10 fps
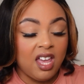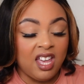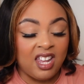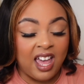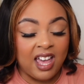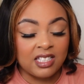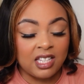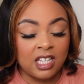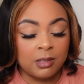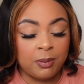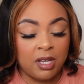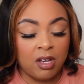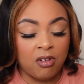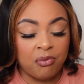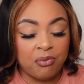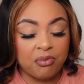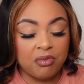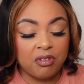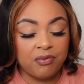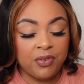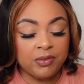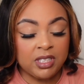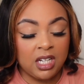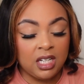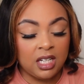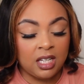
It has SPF 15